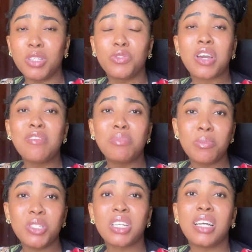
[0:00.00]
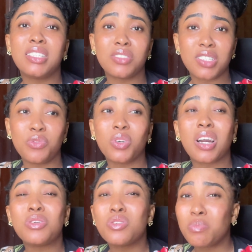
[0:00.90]
If you have baby shower gel sef, you
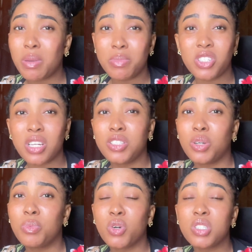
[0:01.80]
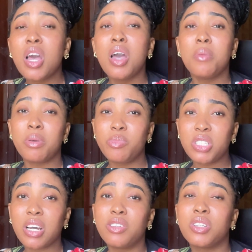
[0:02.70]
can use baby shower gel, because baby
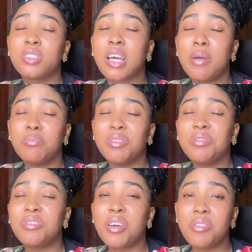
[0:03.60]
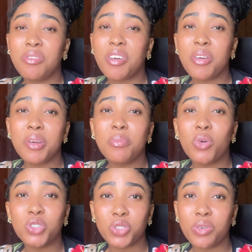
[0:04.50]
shower gels can be very, very
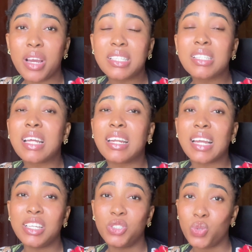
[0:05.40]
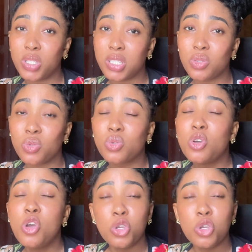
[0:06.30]
moisturizing and hydrating too.